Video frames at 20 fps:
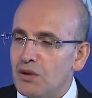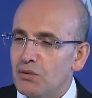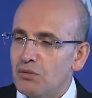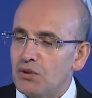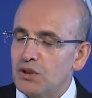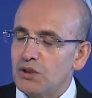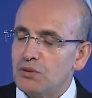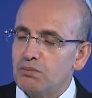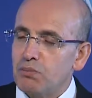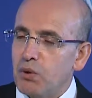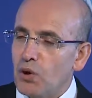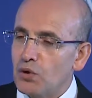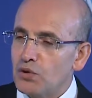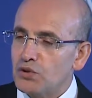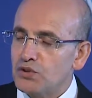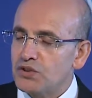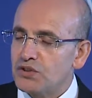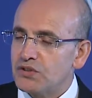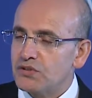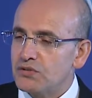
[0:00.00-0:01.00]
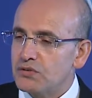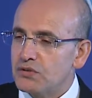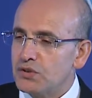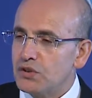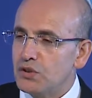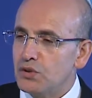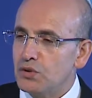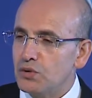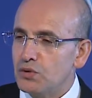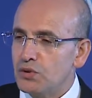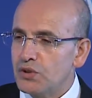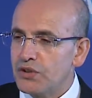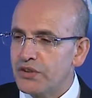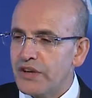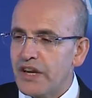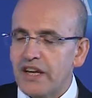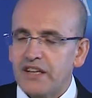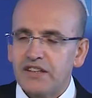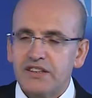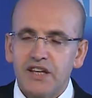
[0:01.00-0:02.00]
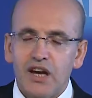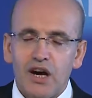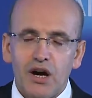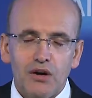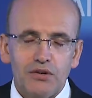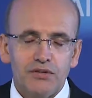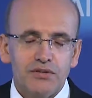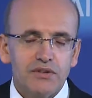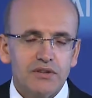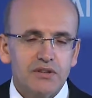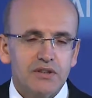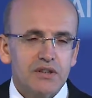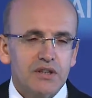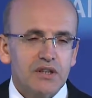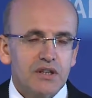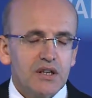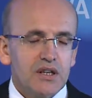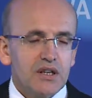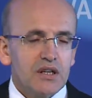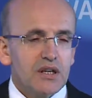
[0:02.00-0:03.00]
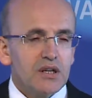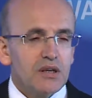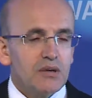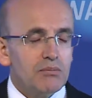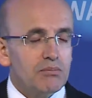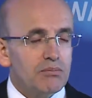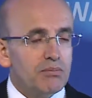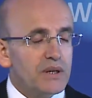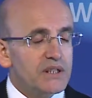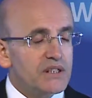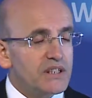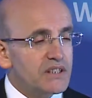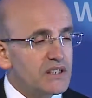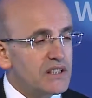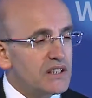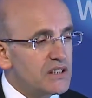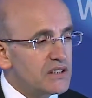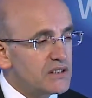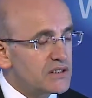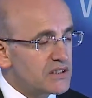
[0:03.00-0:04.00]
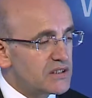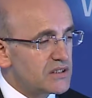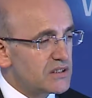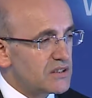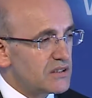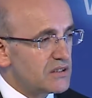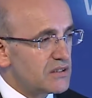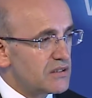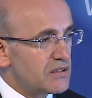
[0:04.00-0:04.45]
with post-coup crackdown, but it is